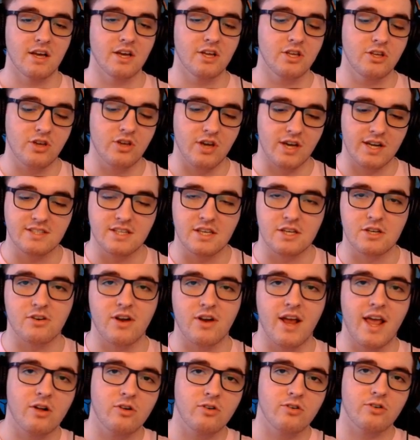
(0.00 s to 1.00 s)
You got to take your
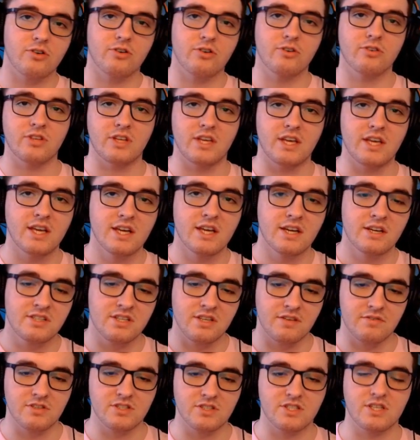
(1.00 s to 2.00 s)
angle early to
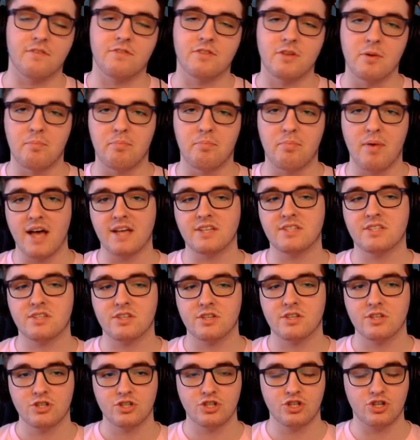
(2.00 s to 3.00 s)
give yourself the best
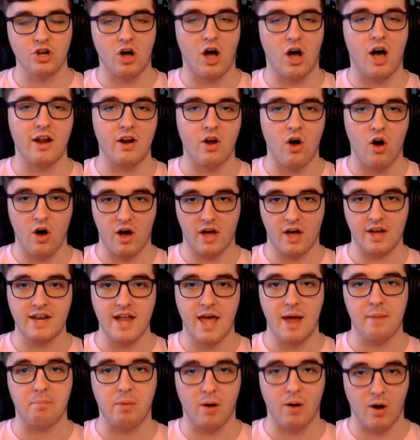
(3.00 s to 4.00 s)
shot on
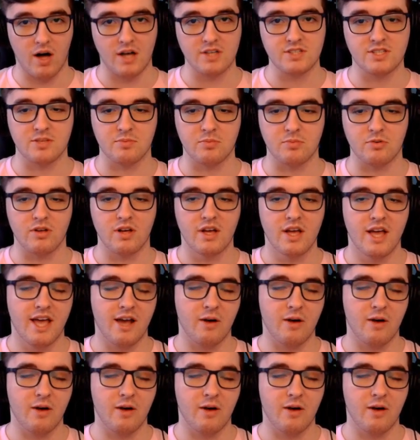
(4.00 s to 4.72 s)
net possible.